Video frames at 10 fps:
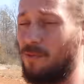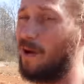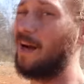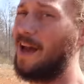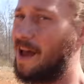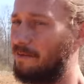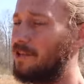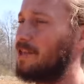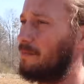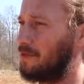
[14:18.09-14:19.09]
we're going to have
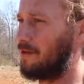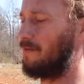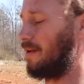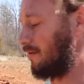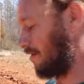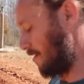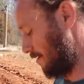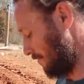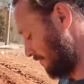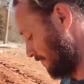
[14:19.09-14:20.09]
some stuff out of the
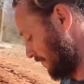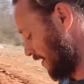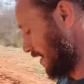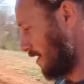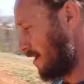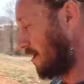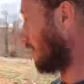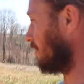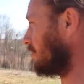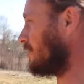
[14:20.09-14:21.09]
garden. All right,
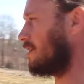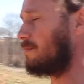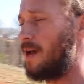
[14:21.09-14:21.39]
let's go get some